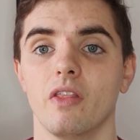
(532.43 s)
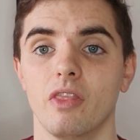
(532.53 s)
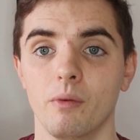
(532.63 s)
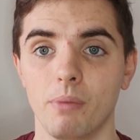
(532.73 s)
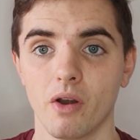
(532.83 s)

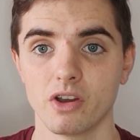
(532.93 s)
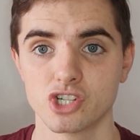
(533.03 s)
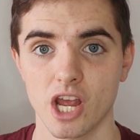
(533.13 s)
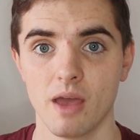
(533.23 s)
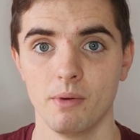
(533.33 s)
the Borough
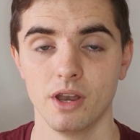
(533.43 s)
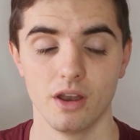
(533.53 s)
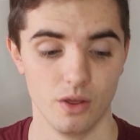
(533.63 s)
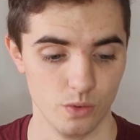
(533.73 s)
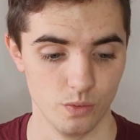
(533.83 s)
chairman,
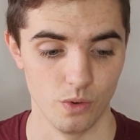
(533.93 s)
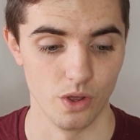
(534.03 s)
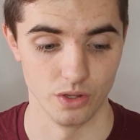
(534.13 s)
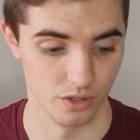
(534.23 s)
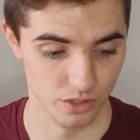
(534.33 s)
who
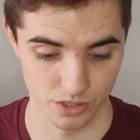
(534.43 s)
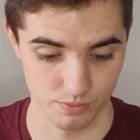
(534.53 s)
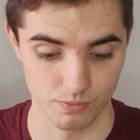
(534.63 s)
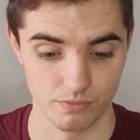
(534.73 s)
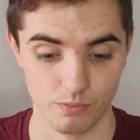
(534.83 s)
is,